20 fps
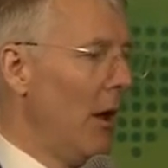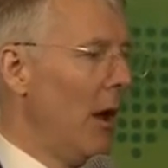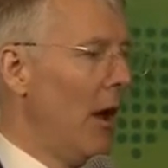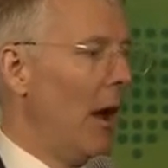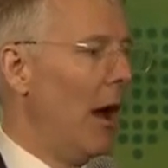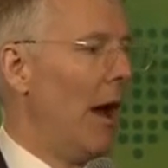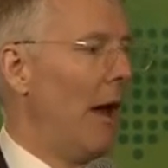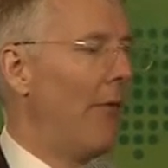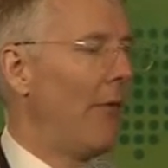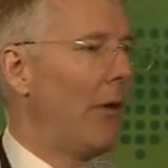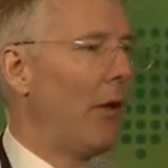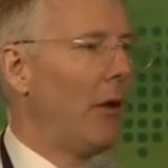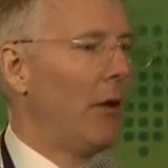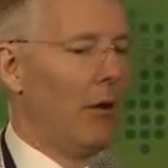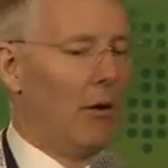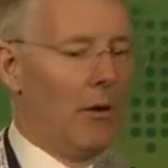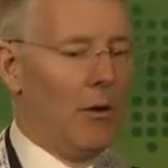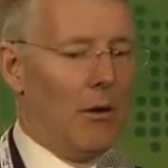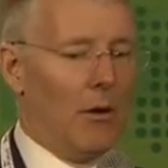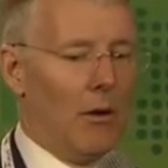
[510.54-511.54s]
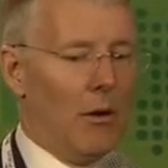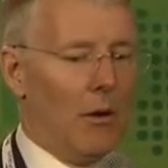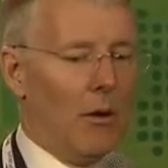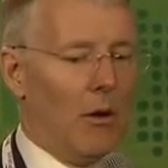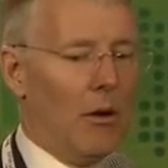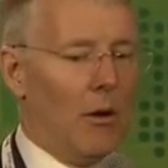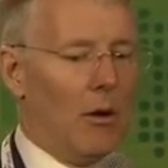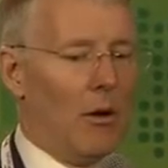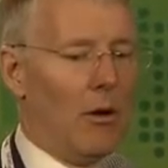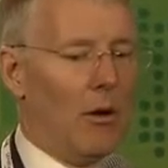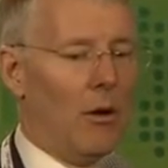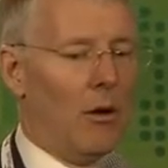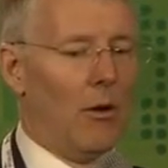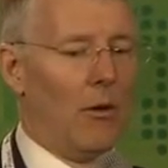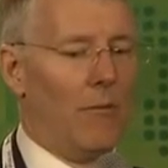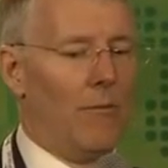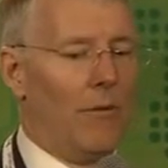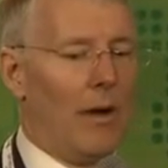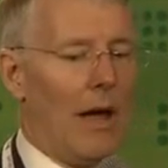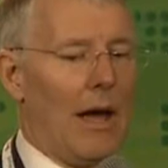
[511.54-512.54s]
And
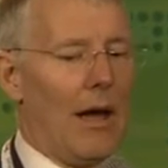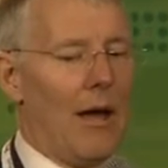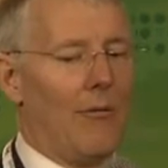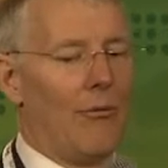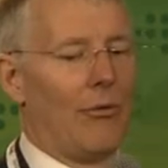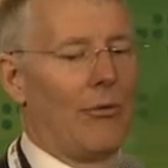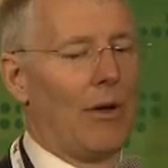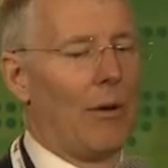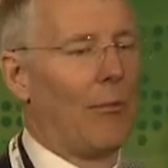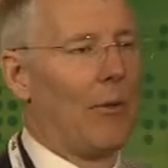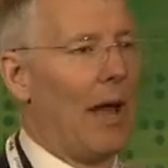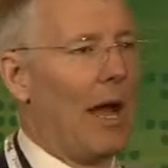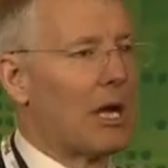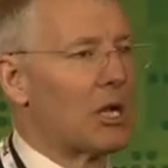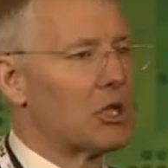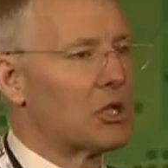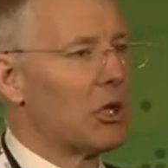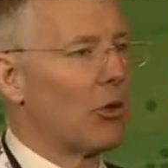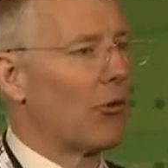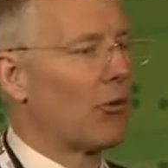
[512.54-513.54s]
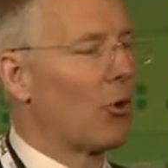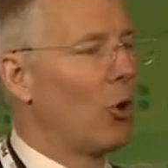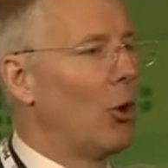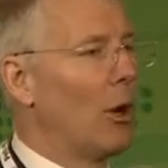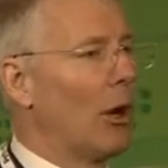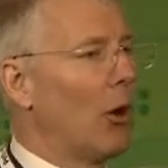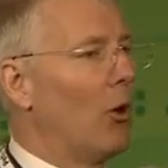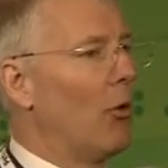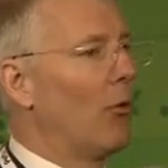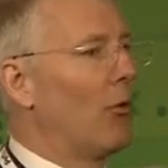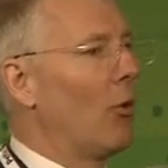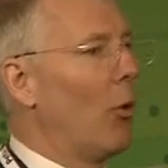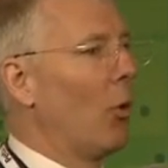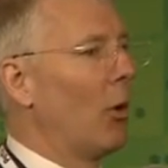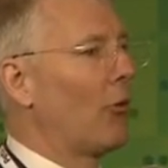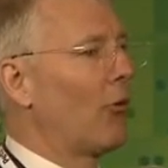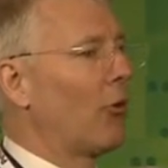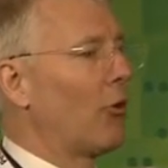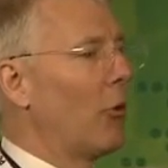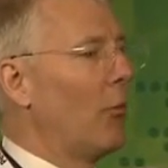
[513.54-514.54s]
we have some actions going on
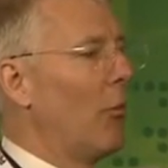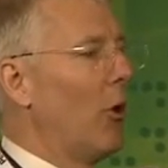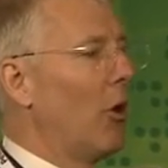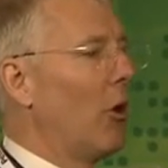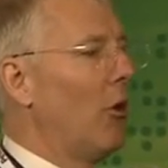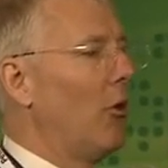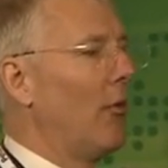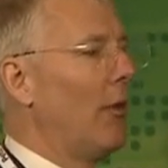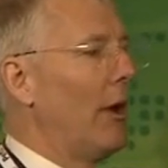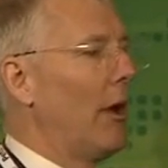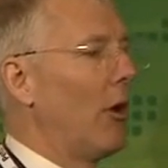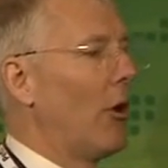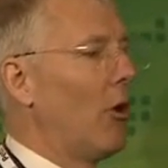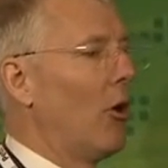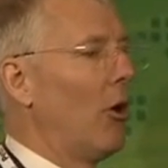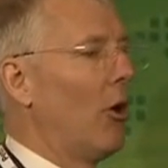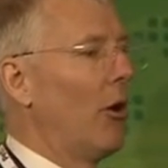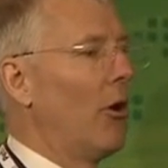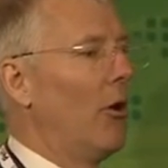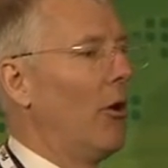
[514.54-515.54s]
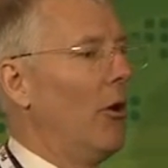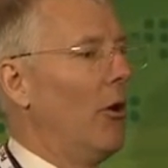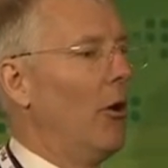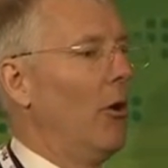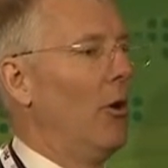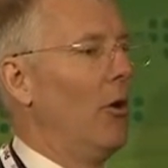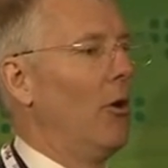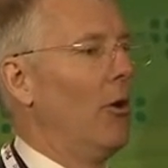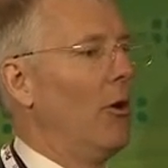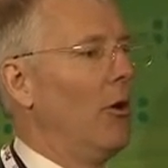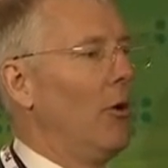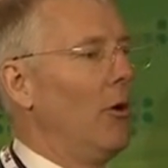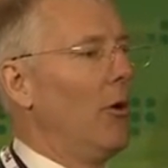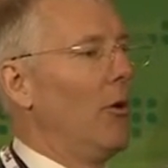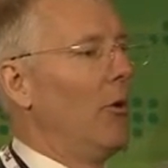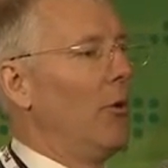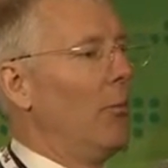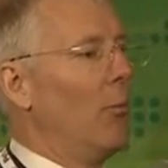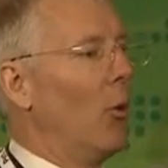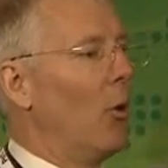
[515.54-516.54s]
also tomorrow. There are
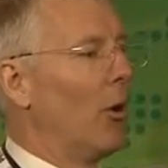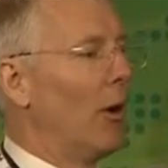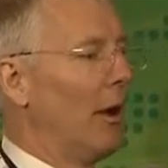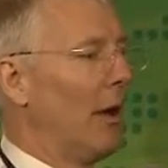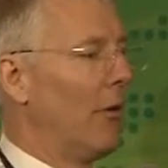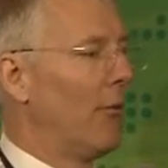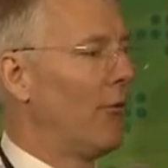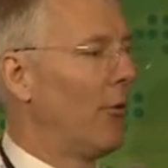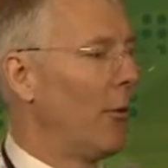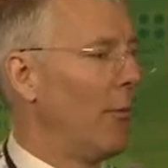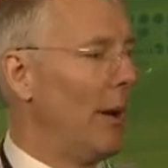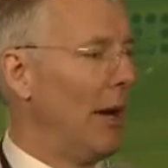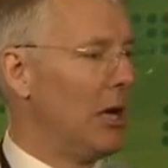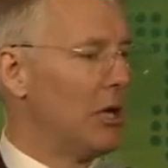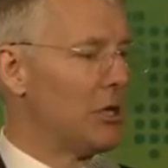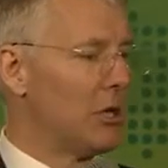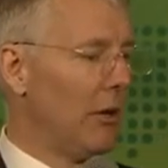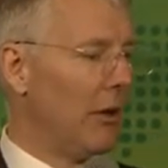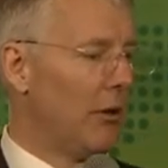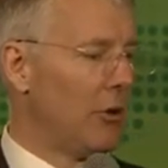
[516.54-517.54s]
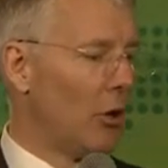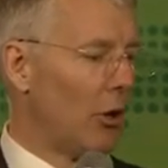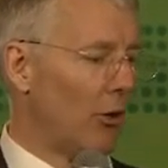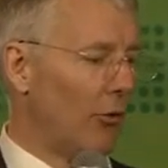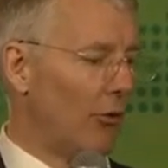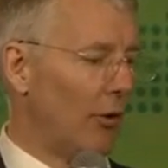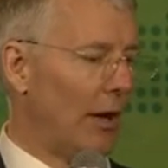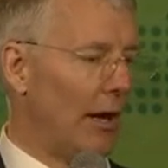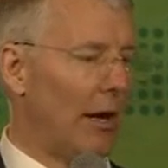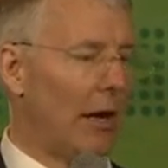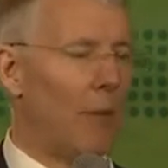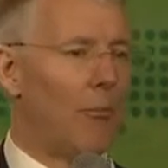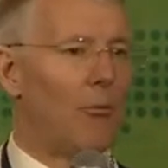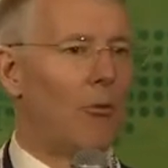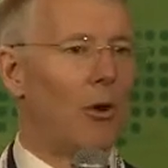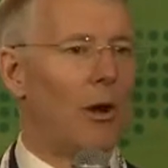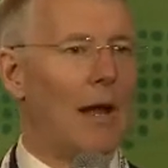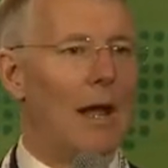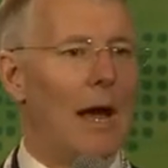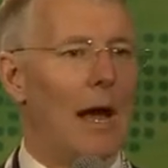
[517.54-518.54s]
more information, and you can sign up
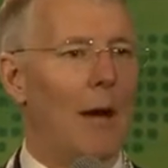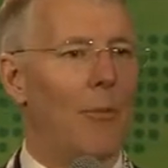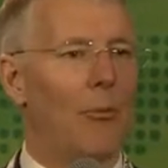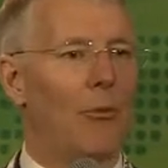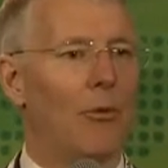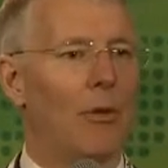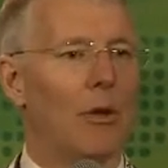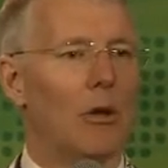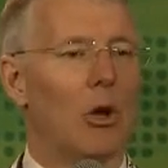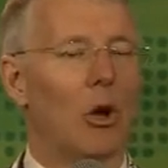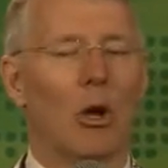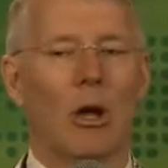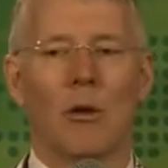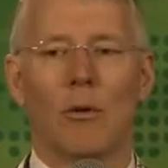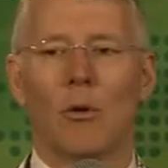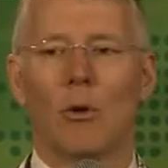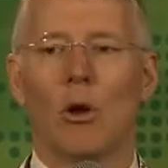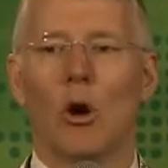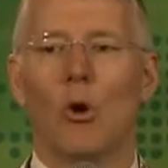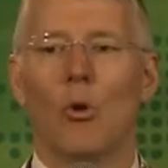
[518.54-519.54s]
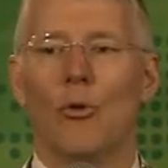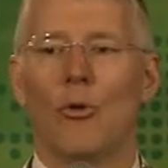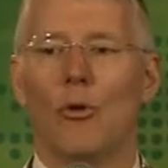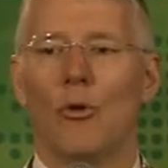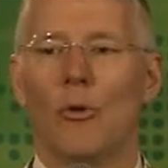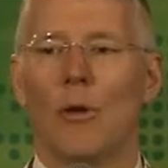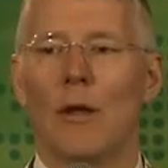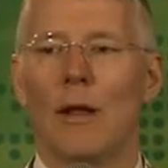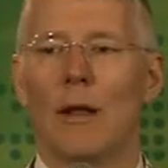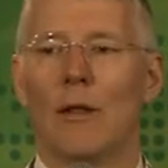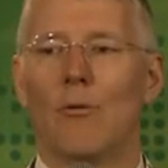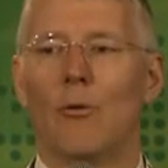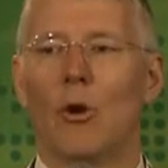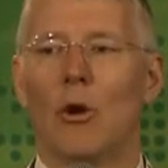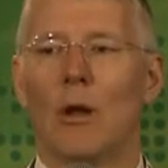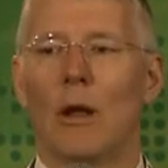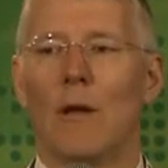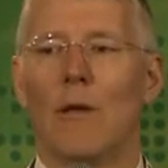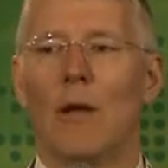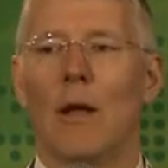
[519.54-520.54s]
for labs, and you can go to the
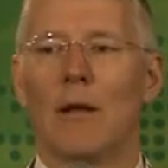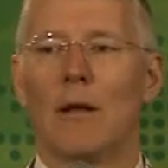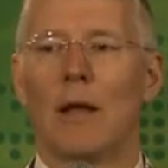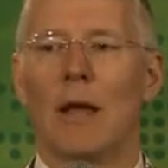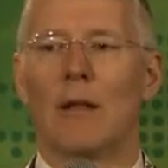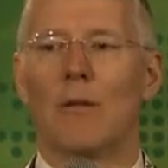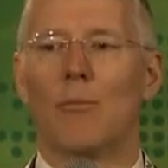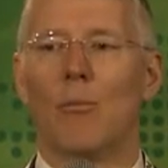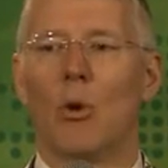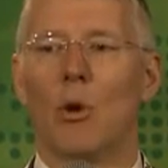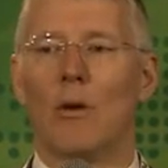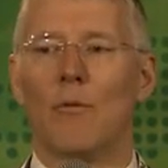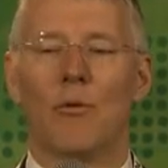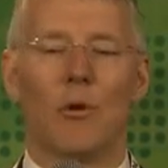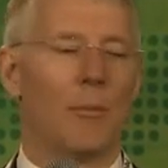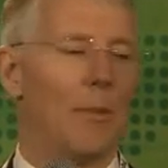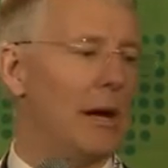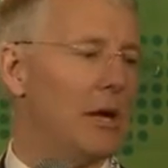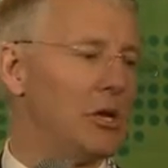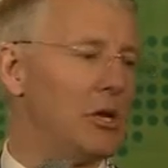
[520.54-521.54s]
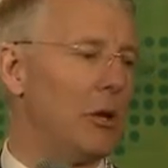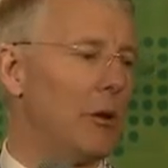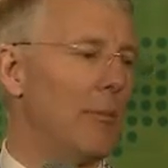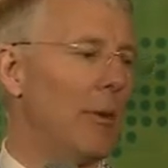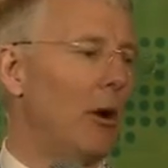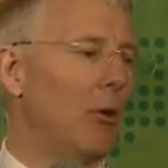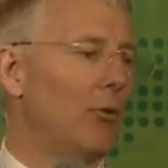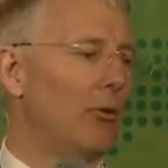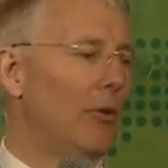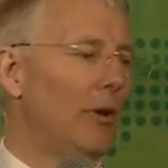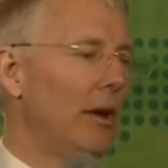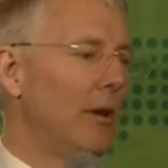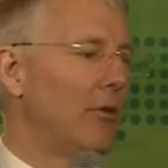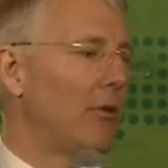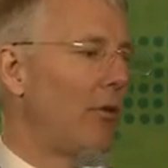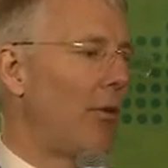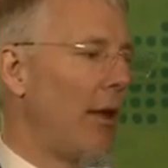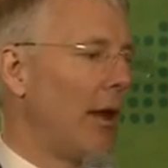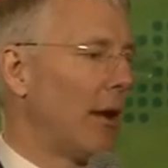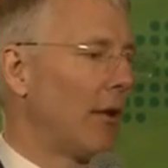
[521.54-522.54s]
network and get more information about these
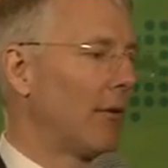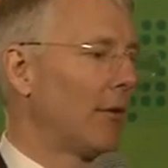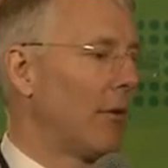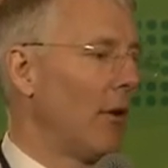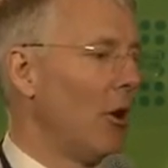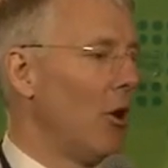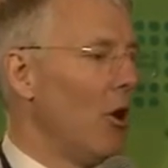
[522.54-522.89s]
things.